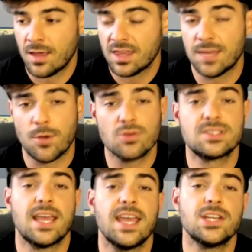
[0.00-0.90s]
the most
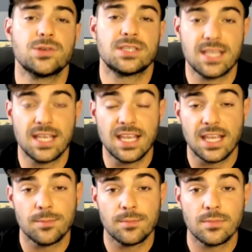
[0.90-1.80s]
dangerous
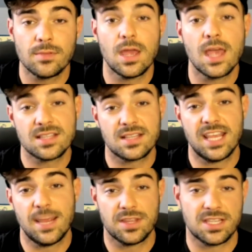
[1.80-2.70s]
team is the
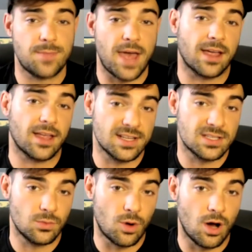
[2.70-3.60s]
team with its back against the
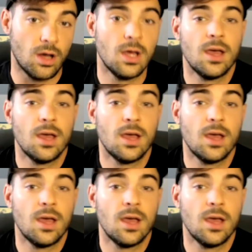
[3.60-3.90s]
wall.